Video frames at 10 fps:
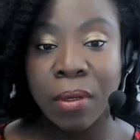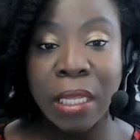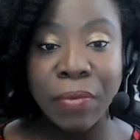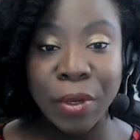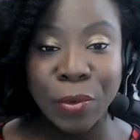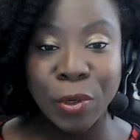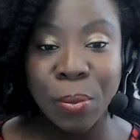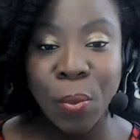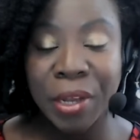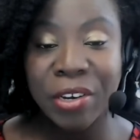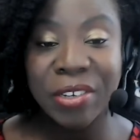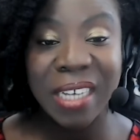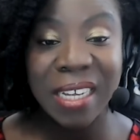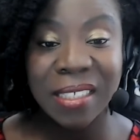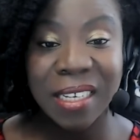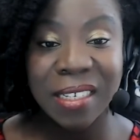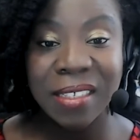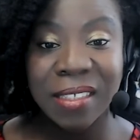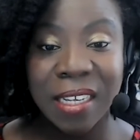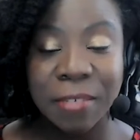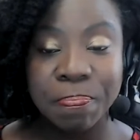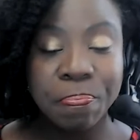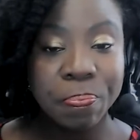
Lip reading: living room where your desk is and